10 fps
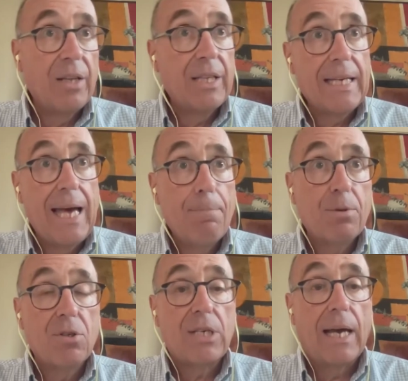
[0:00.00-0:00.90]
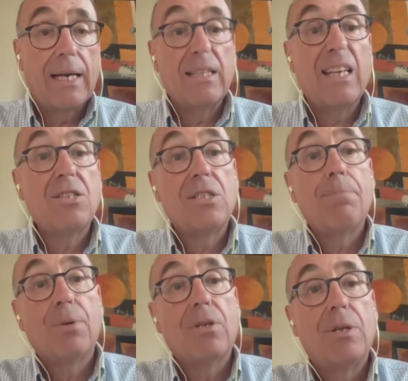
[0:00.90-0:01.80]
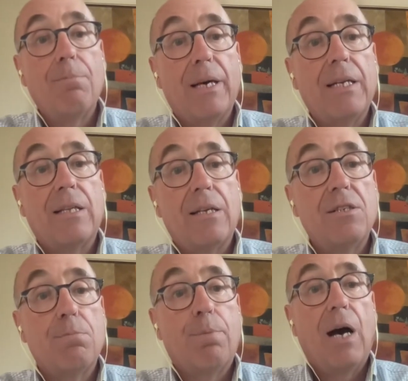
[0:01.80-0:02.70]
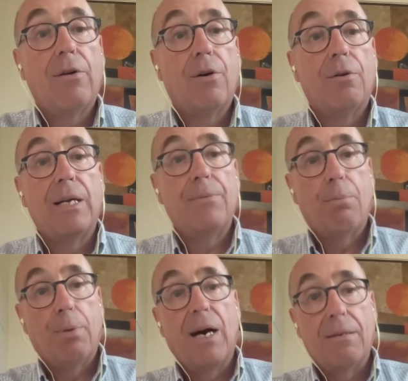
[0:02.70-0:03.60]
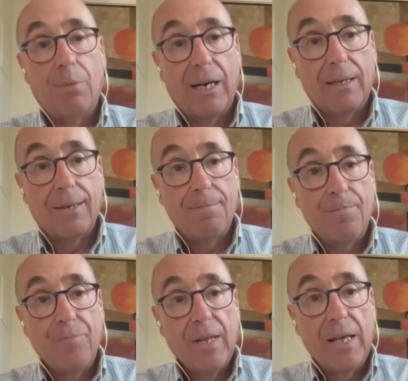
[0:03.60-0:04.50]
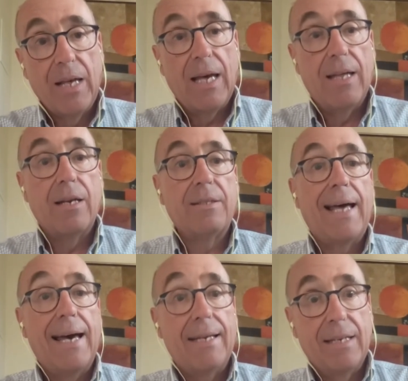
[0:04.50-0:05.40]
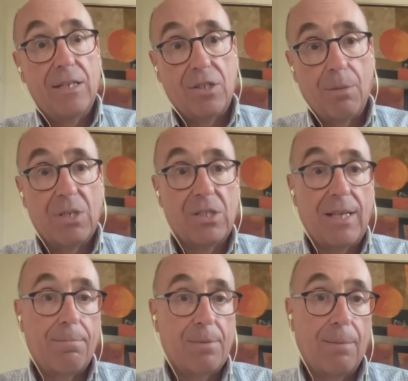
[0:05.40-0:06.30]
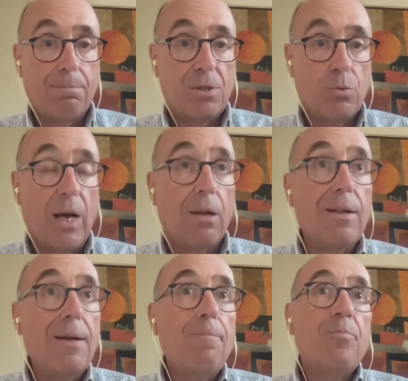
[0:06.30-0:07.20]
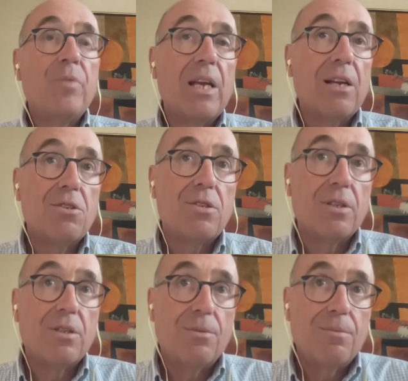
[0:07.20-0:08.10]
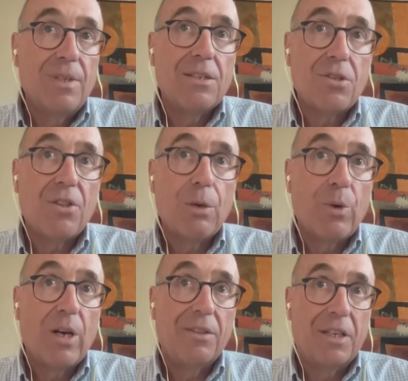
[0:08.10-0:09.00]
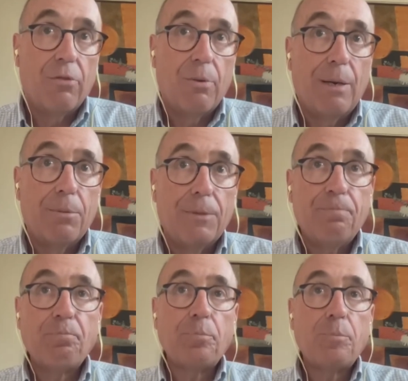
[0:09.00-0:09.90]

On the capital side, that's typically money that is borrowed in the bond market. And that needs to be stepped up as well. Here's the, here's the thing we all need to remember.